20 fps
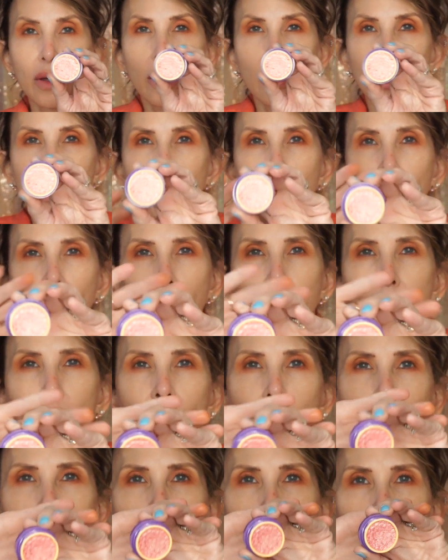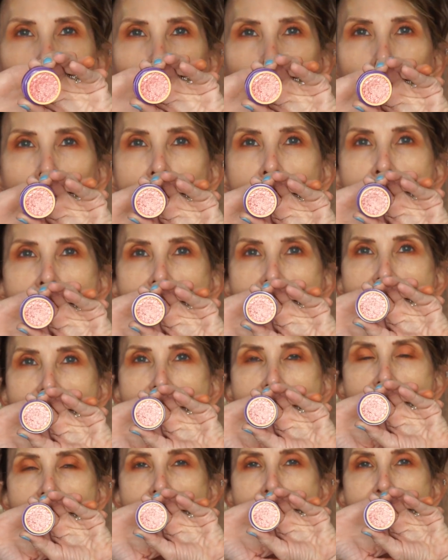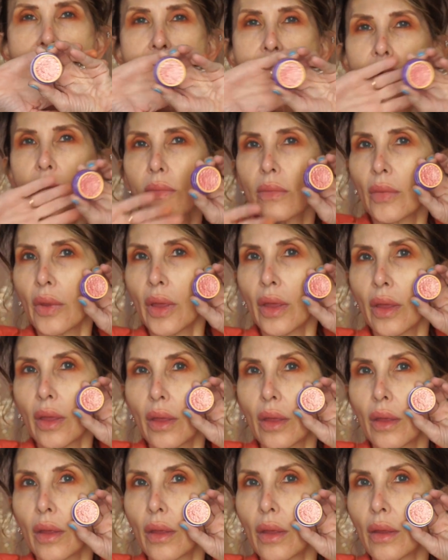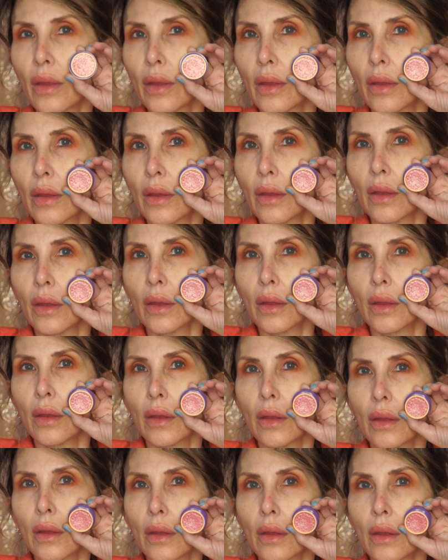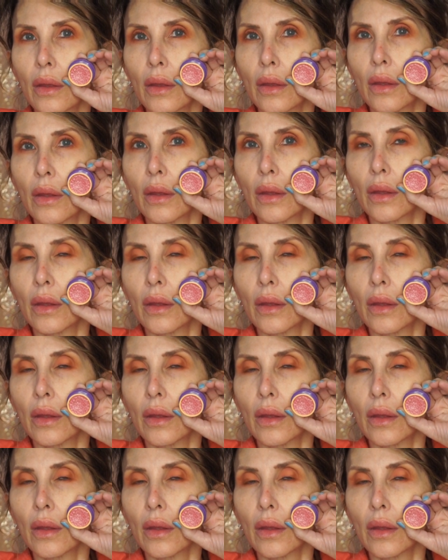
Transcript: Nothing is said.